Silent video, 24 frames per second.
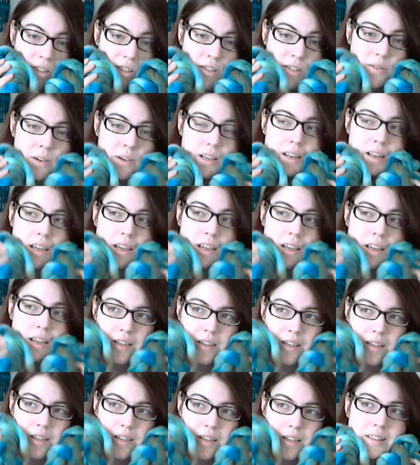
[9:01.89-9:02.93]
to it and it
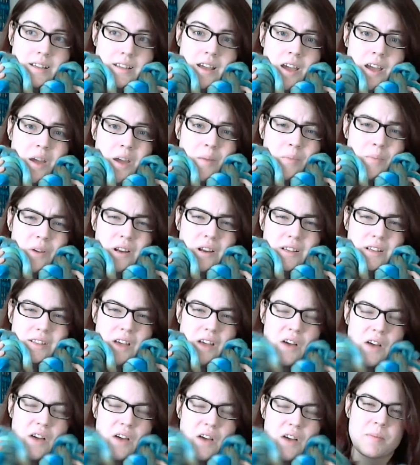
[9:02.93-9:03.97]
is pretty
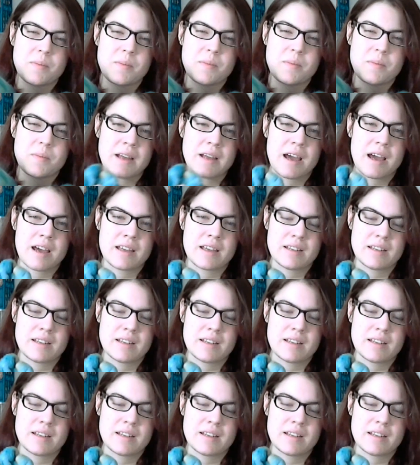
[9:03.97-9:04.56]
soft but maybe not